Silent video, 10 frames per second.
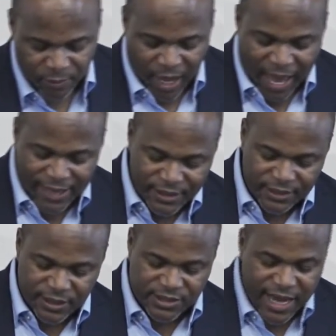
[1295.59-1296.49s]
I
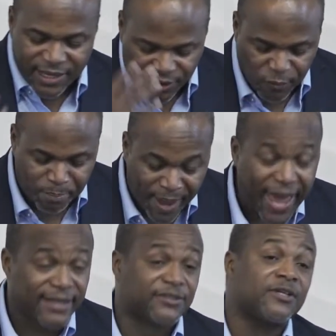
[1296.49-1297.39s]
need to take you
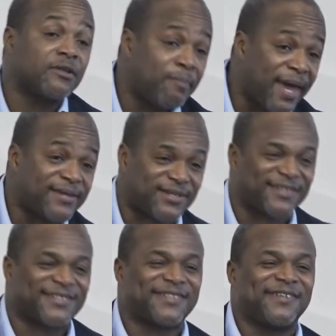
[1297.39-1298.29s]
back to the
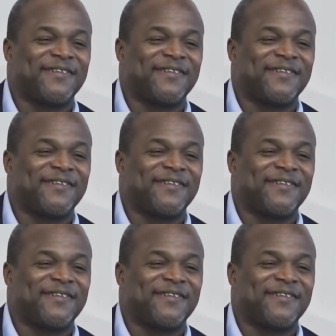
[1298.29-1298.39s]
basics.